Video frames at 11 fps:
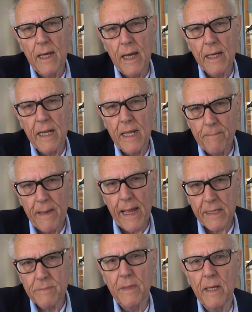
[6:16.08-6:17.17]
And he
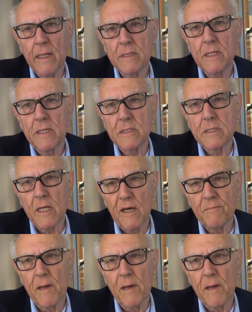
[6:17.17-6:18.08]
backed me as his staff